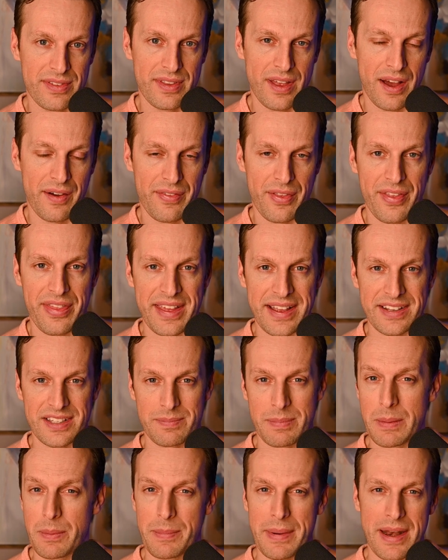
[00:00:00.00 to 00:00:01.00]
of the things that
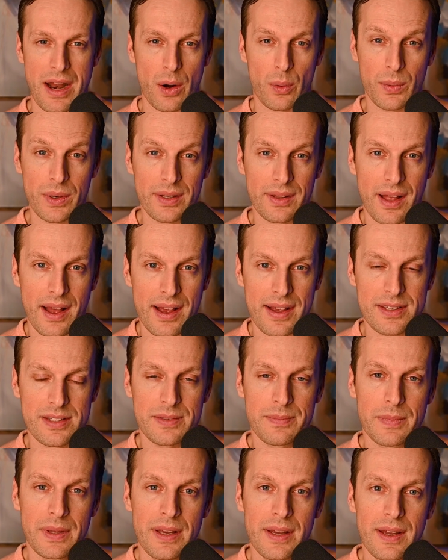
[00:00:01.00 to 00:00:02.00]
people may not
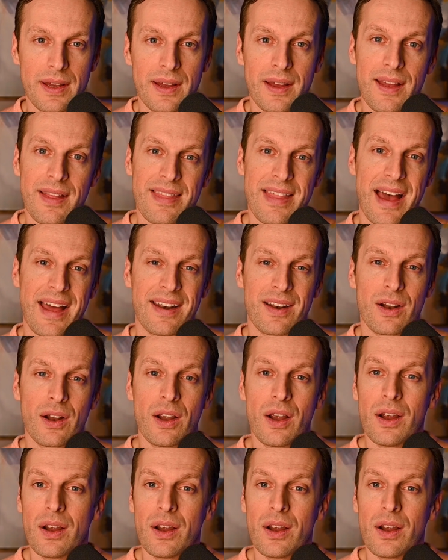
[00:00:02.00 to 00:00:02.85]
realize that